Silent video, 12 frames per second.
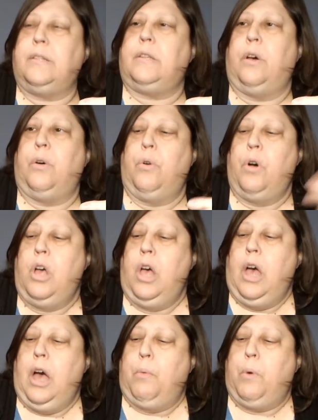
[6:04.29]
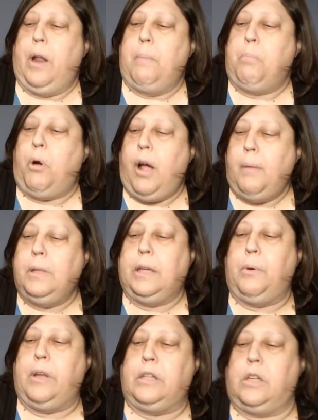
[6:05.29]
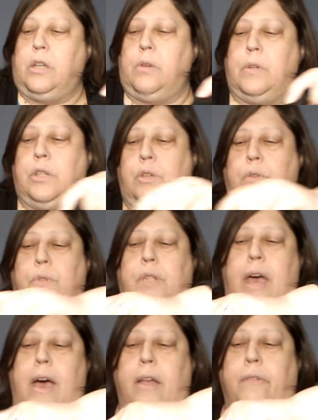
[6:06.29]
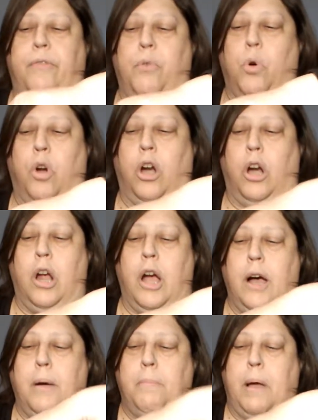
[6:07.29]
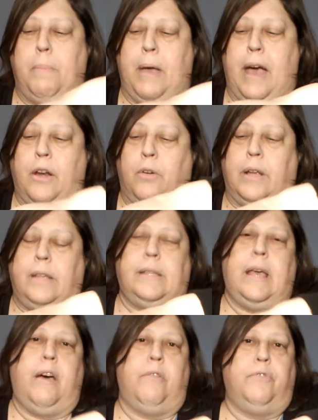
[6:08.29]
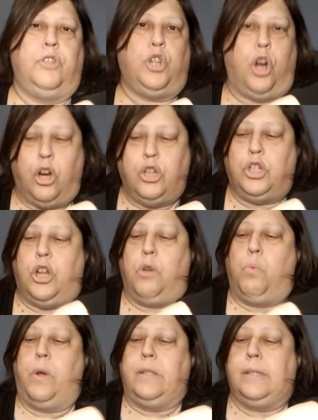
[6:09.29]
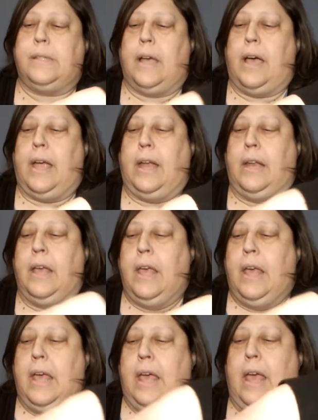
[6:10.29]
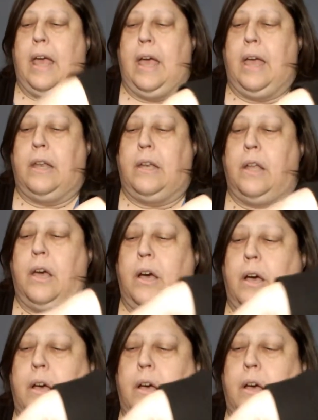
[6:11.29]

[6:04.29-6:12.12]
So what I'm probably going to do is use that for my batteries have charged on one side and